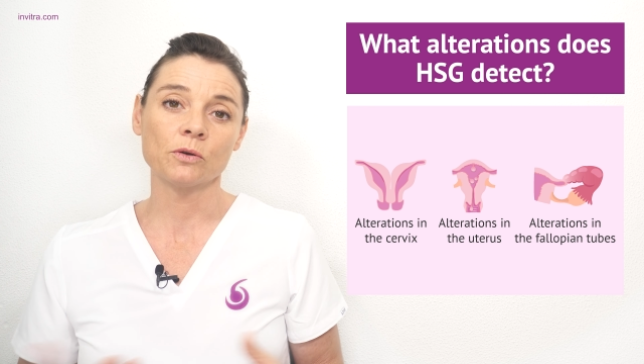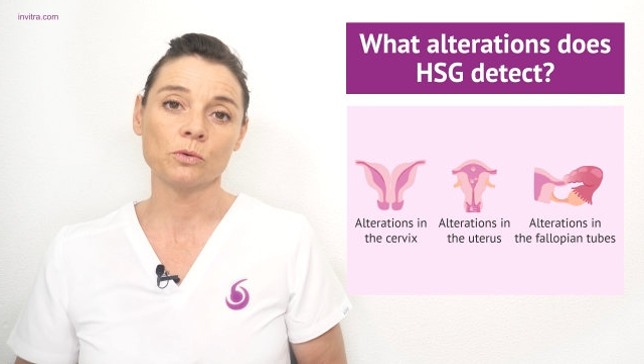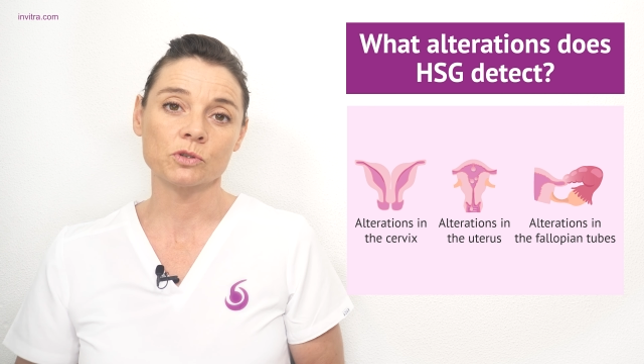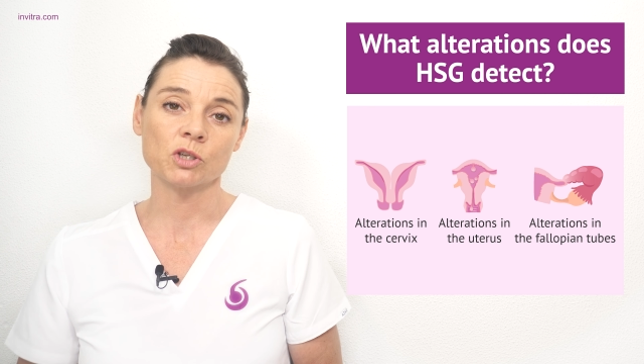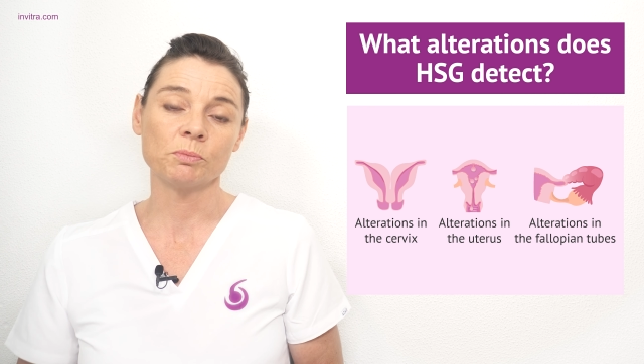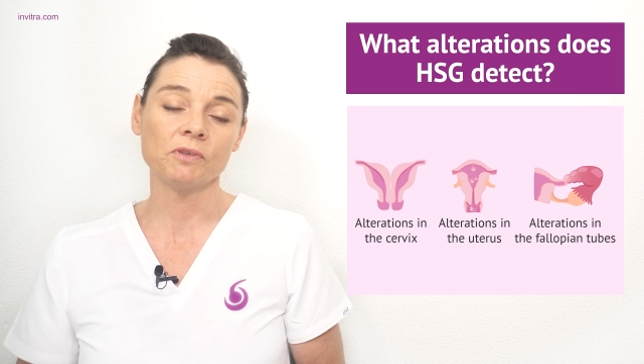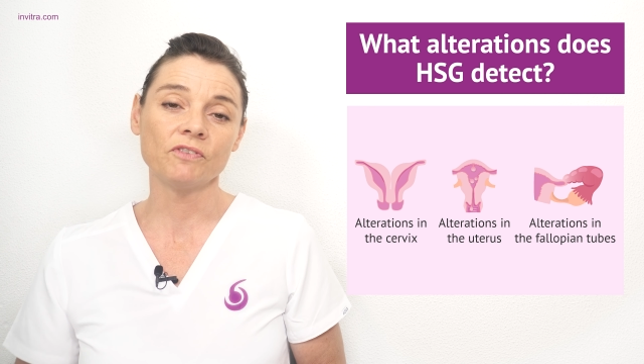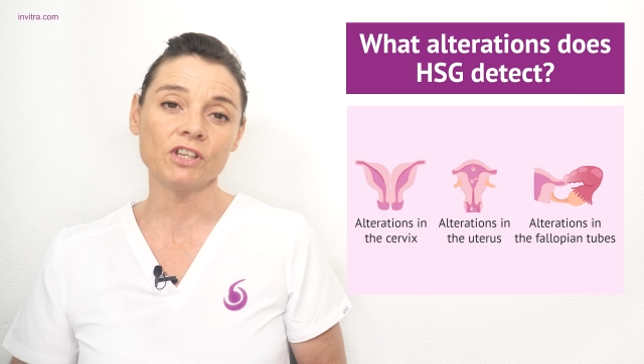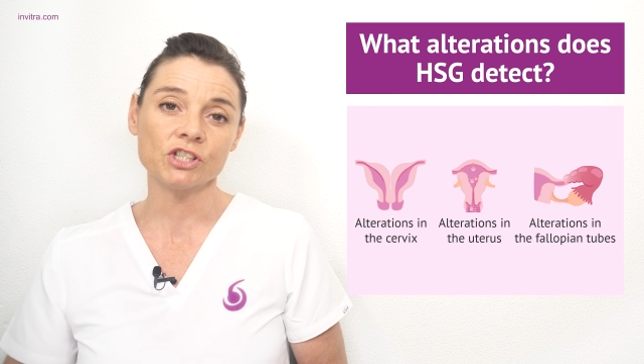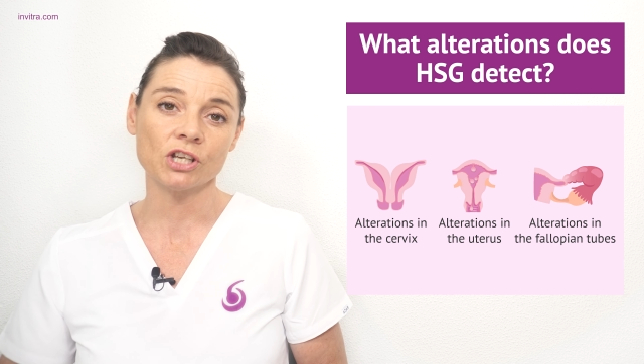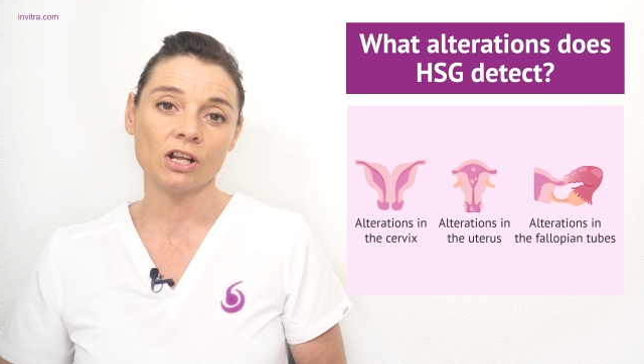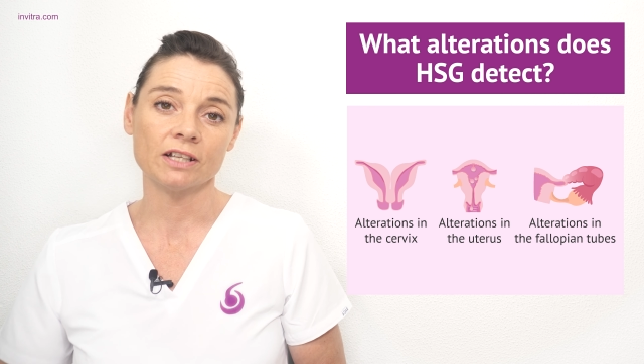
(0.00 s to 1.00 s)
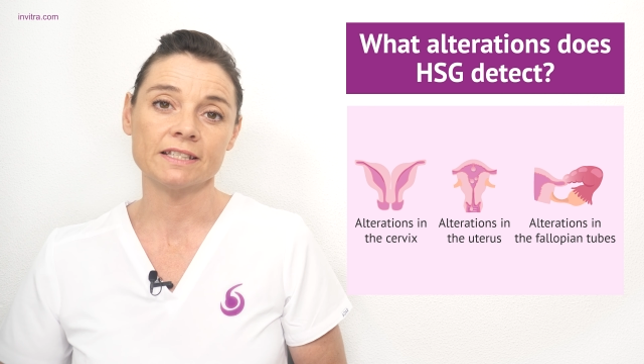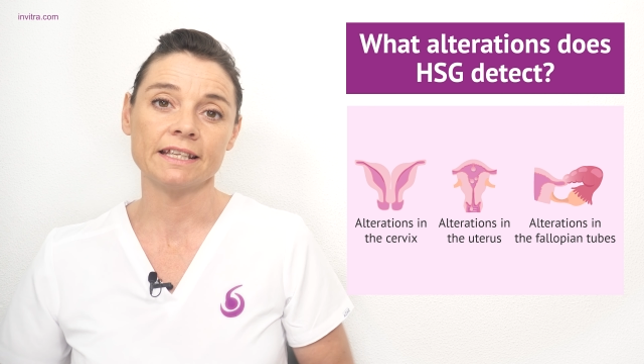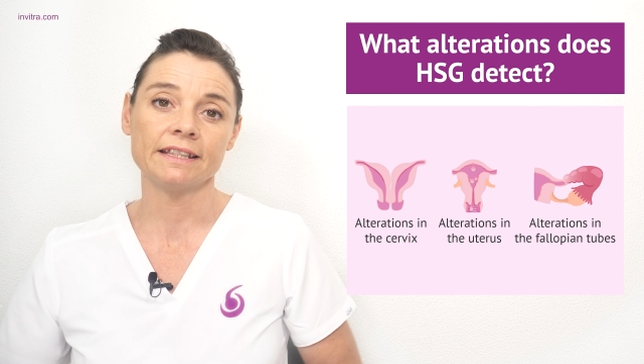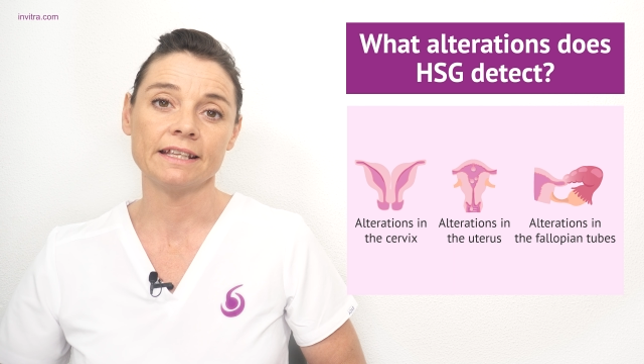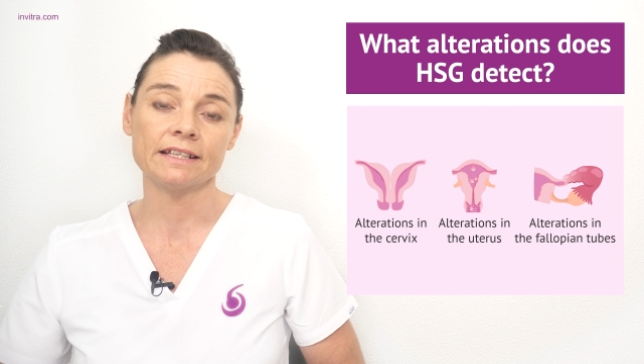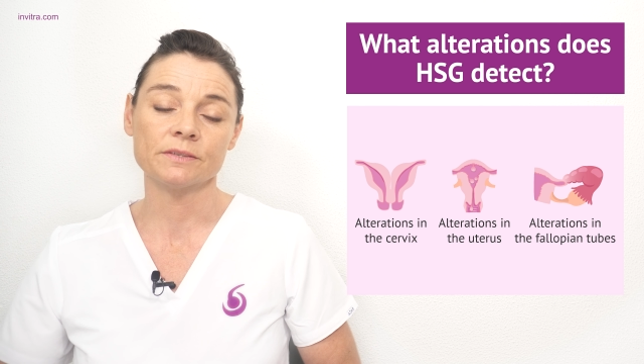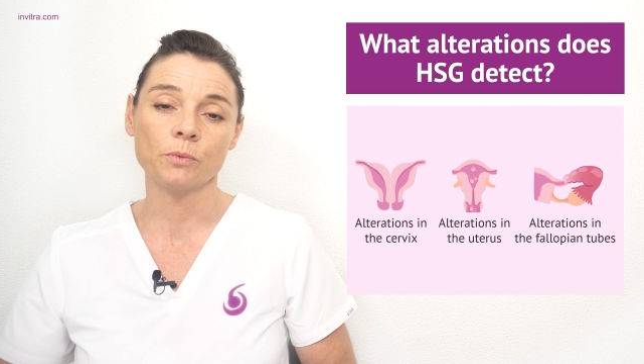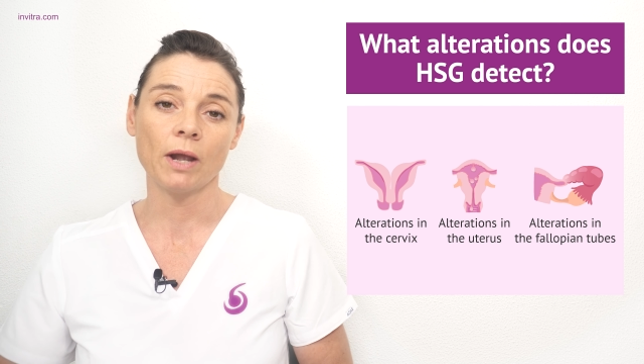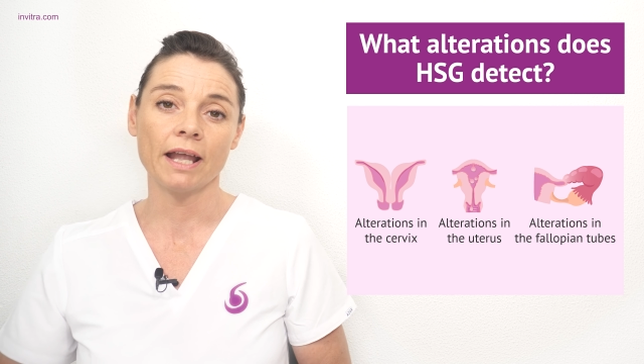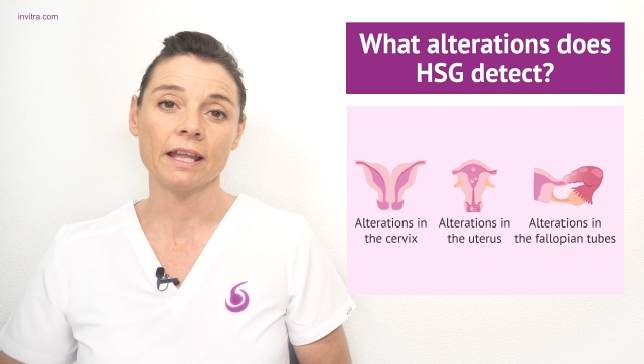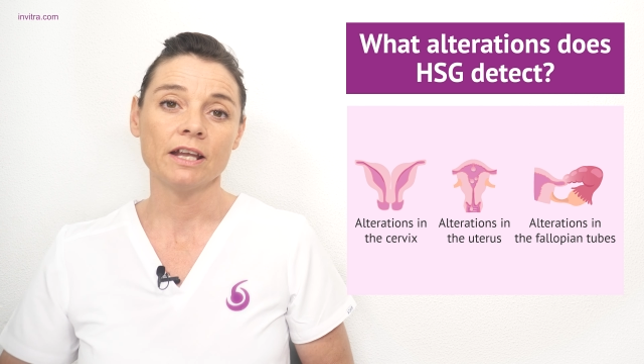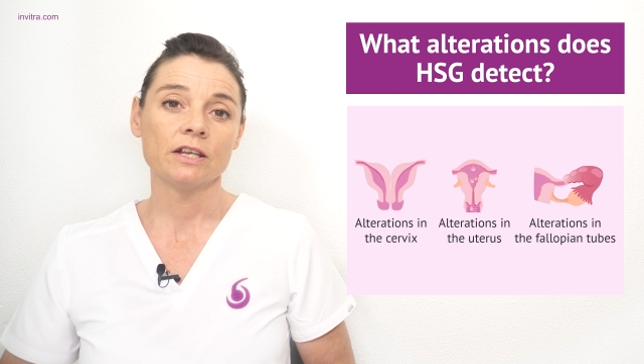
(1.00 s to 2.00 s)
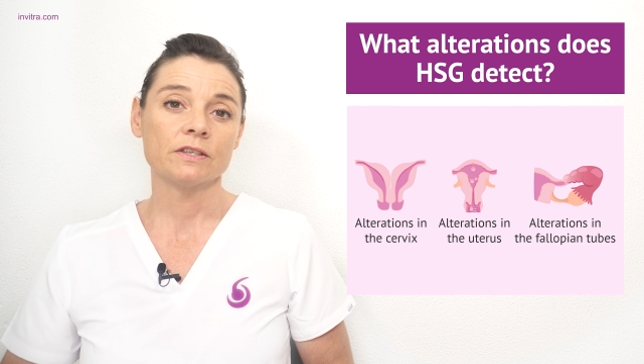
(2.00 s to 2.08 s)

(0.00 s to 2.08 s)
also be visualized in this way,